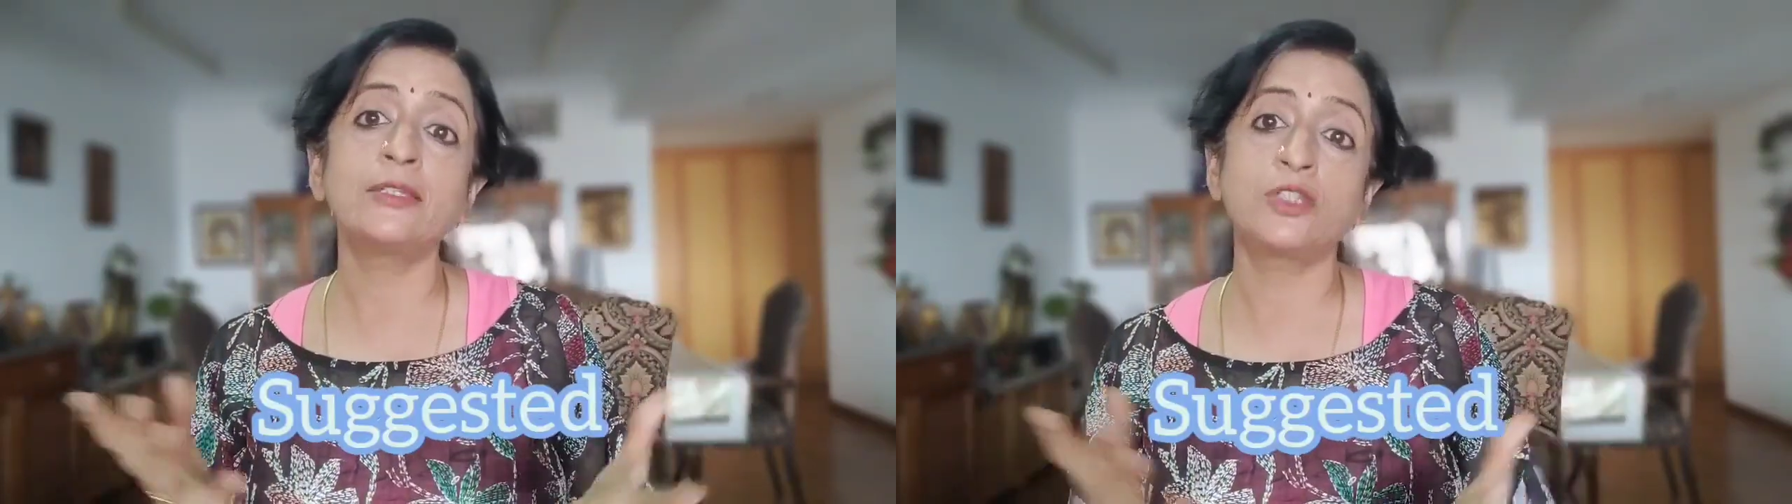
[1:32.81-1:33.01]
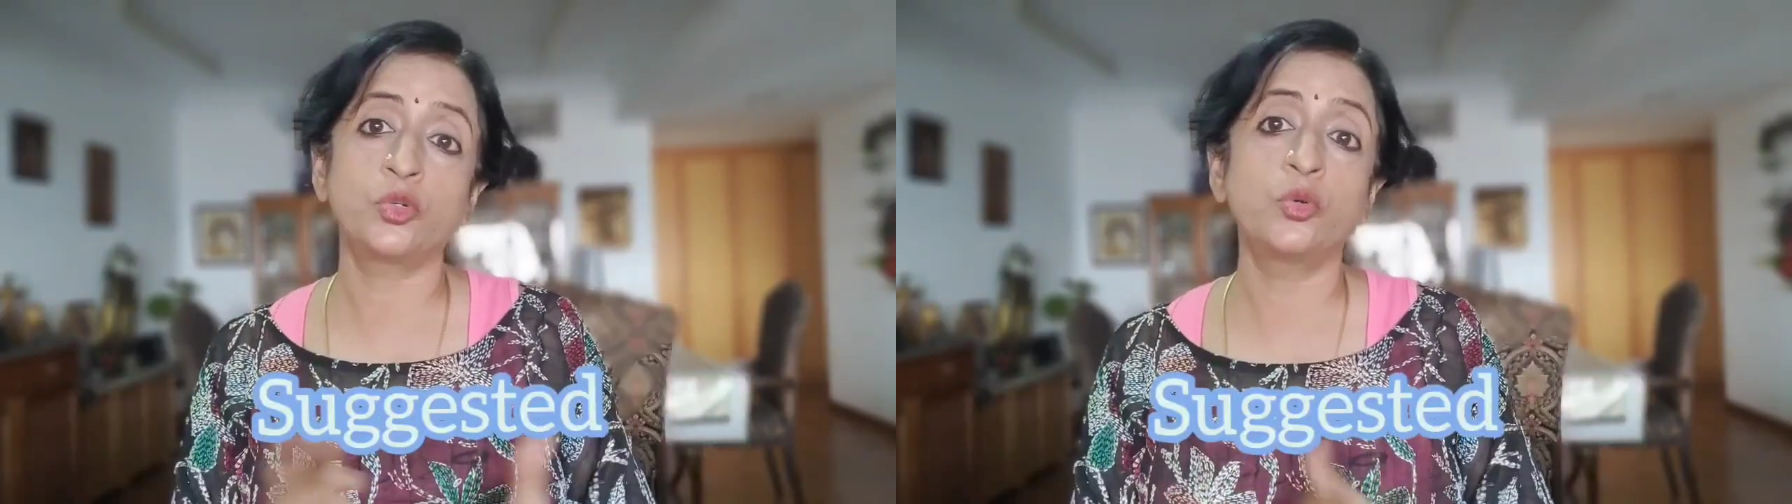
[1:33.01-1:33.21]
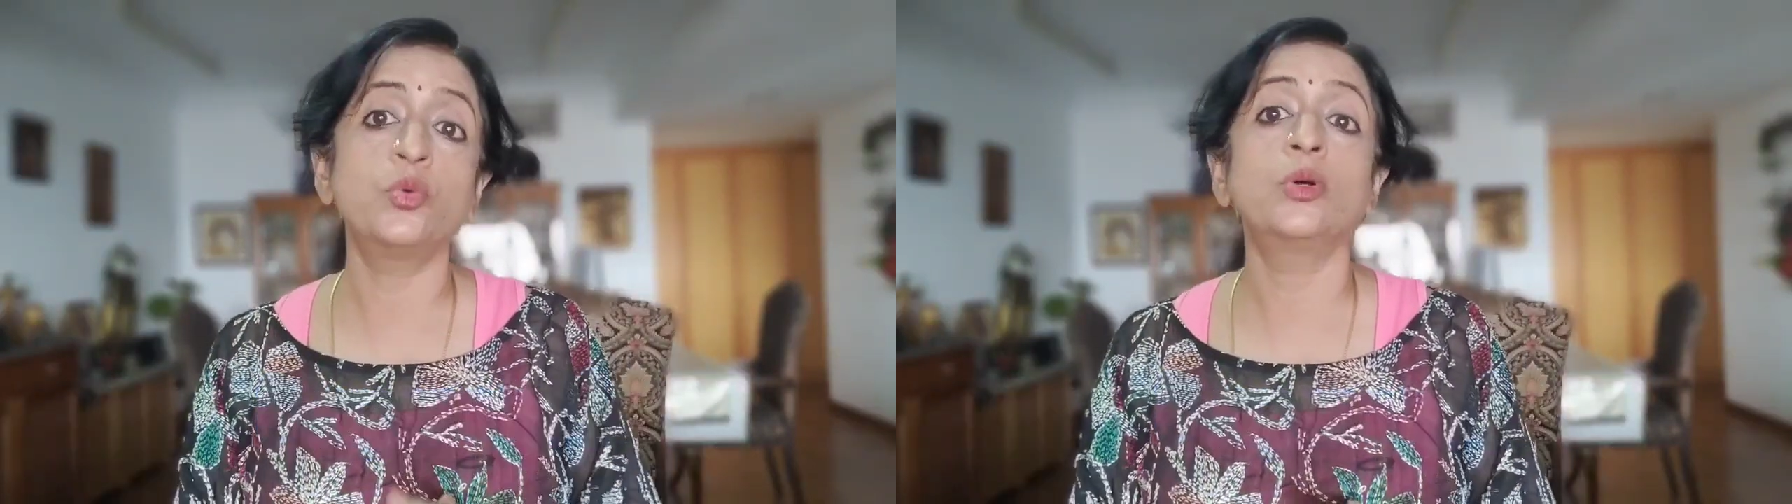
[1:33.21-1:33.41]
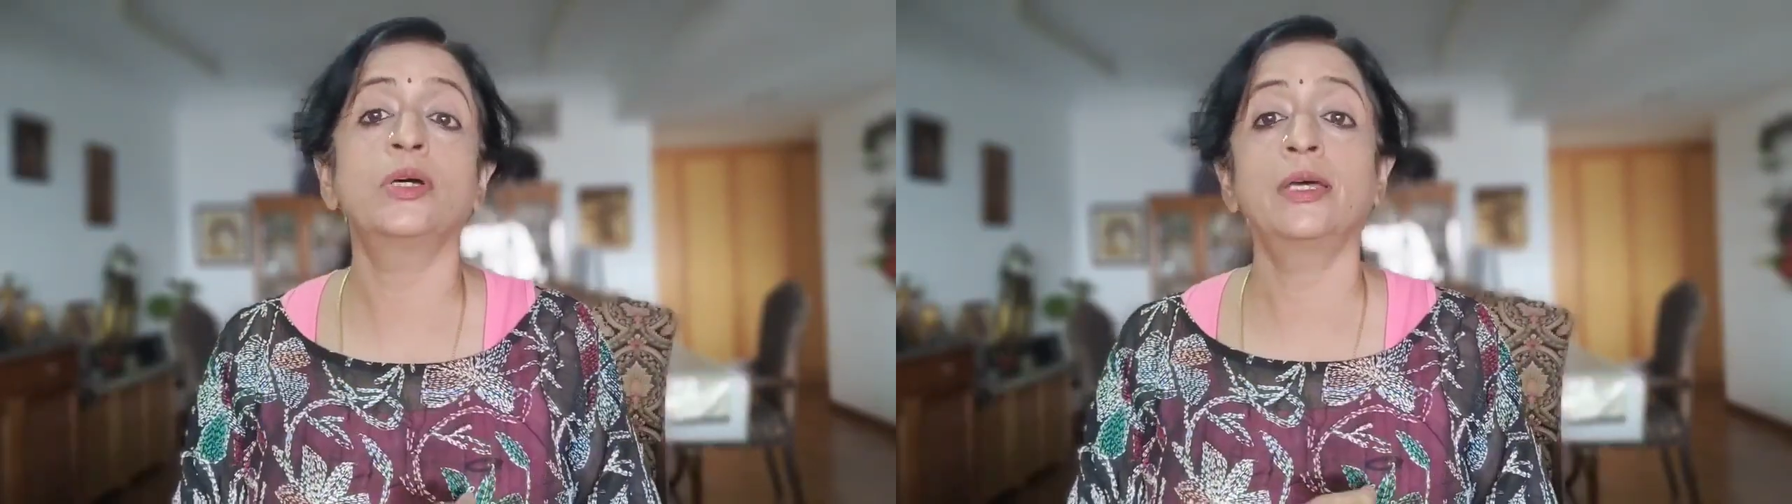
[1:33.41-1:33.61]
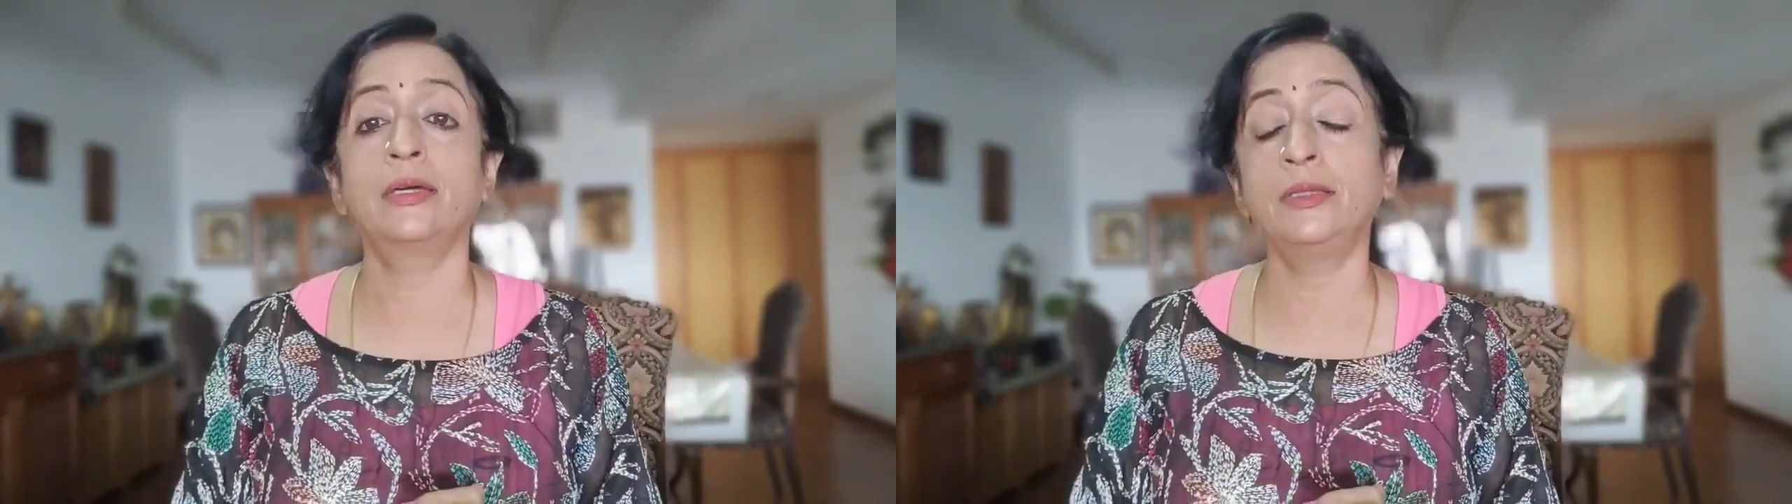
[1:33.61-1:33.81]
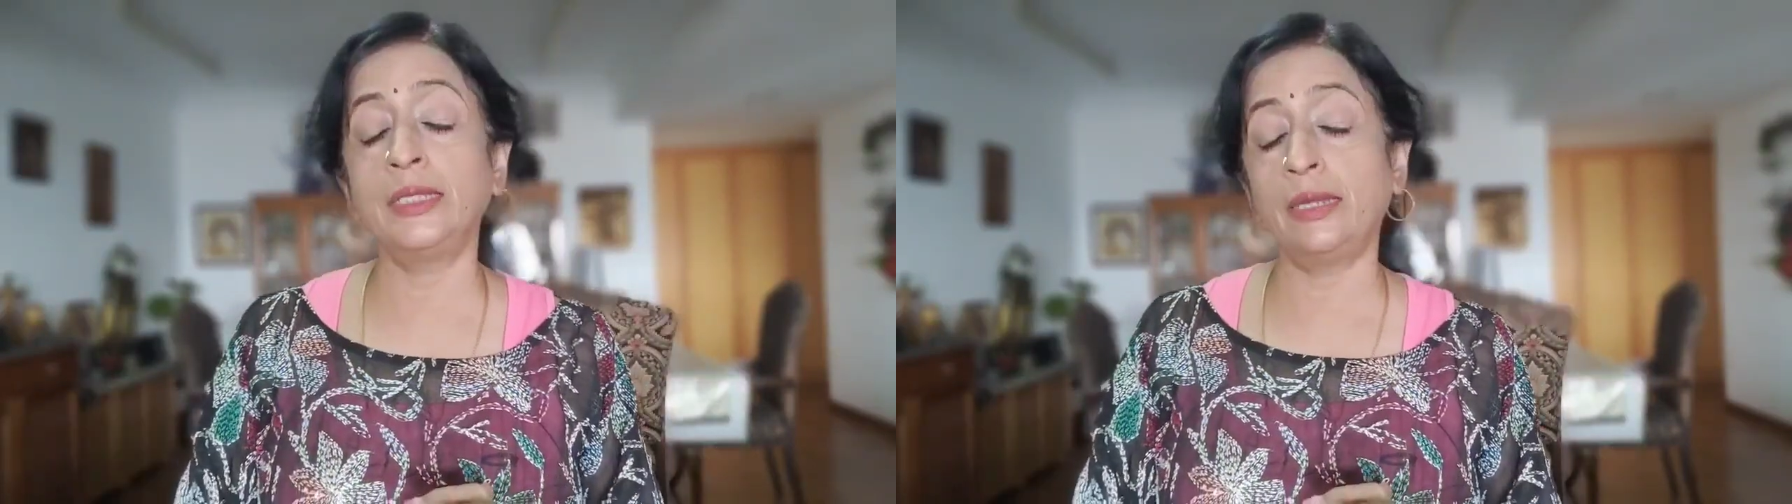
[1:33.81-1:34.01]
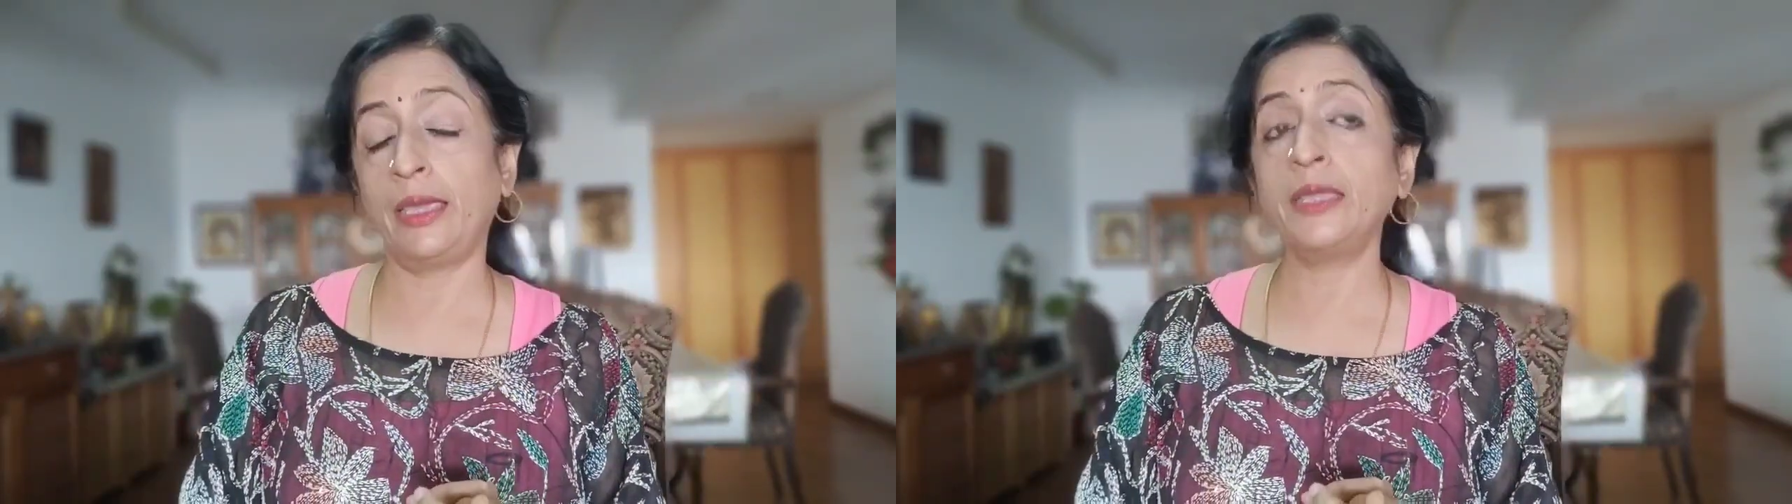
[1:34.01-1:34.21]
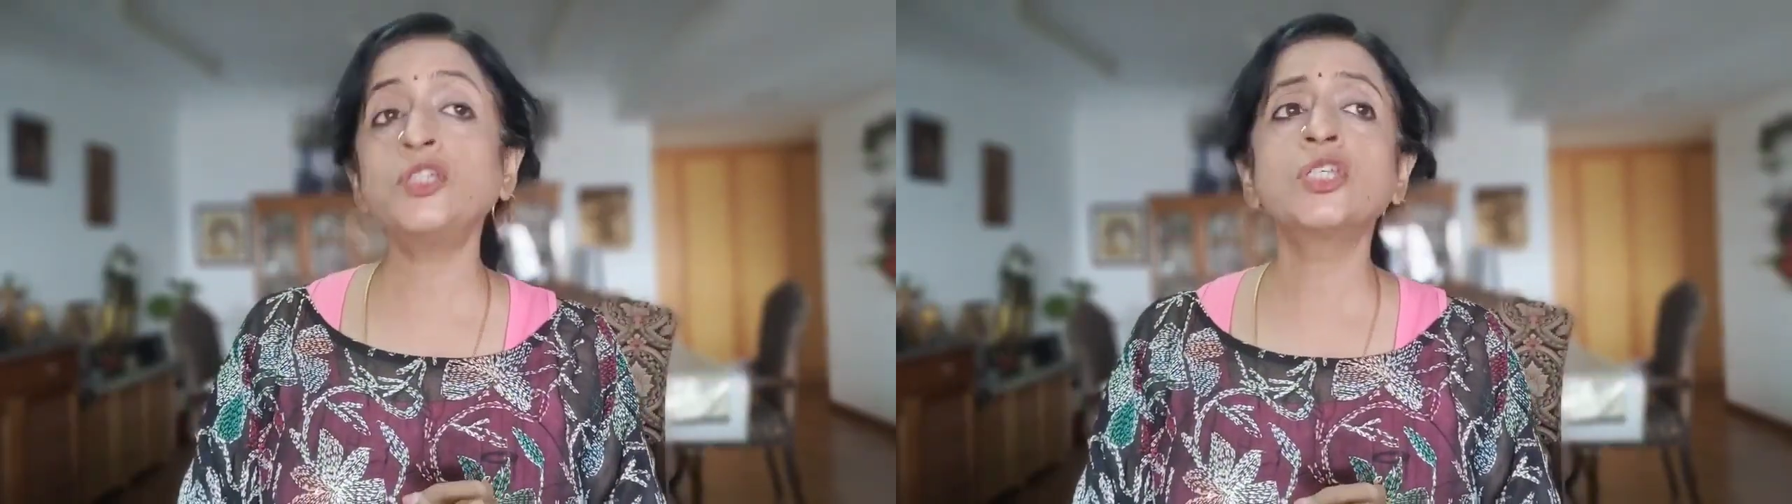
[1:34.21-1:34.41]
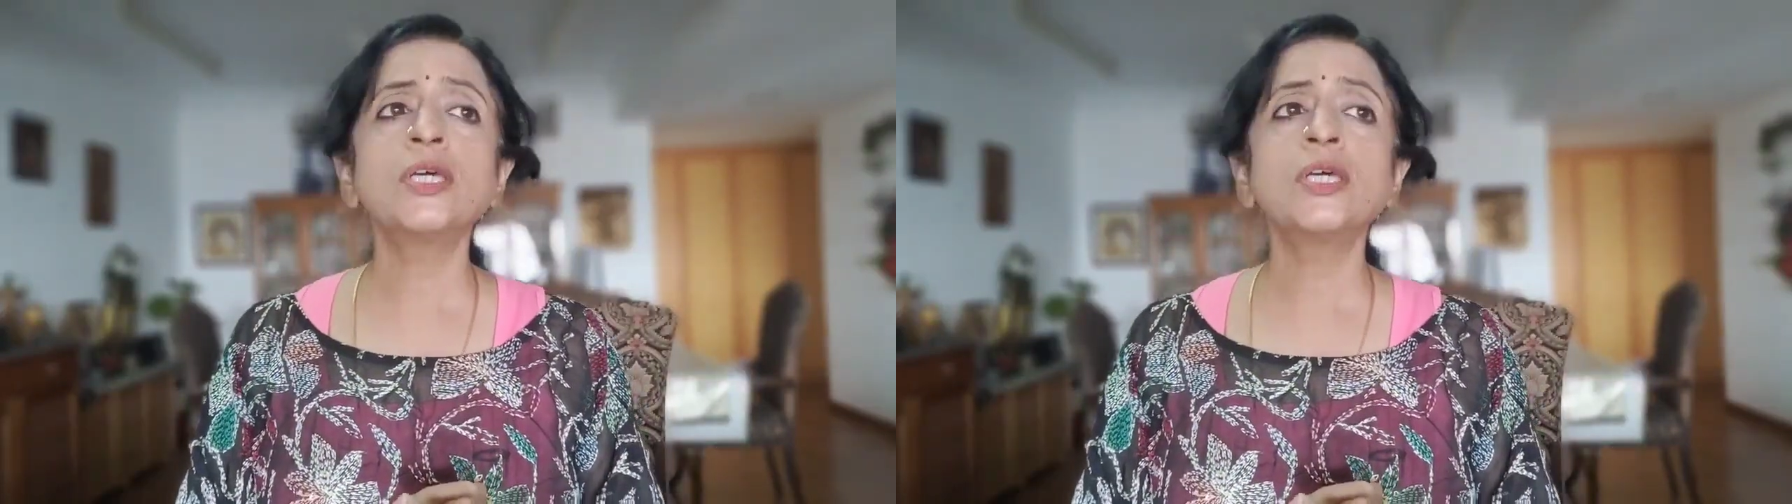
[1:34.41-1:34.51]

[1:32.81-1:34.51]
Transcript: to Dinesh